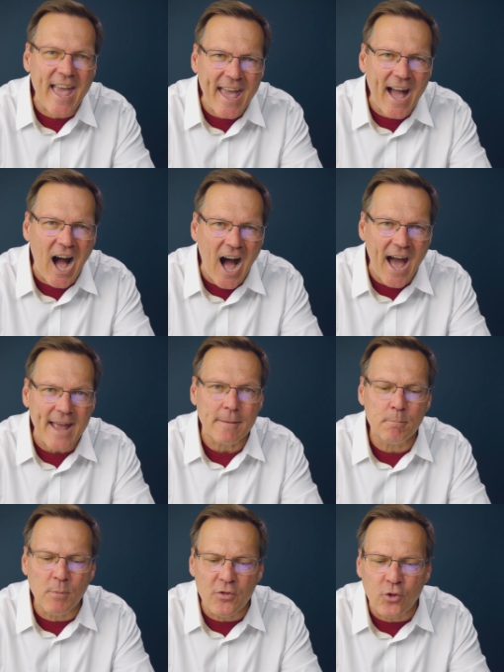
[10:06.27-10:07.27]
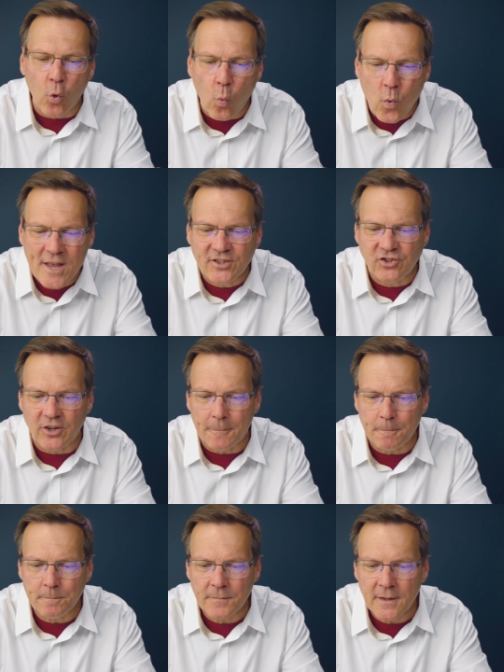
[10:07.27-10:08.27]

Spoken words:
AI, but the wisdom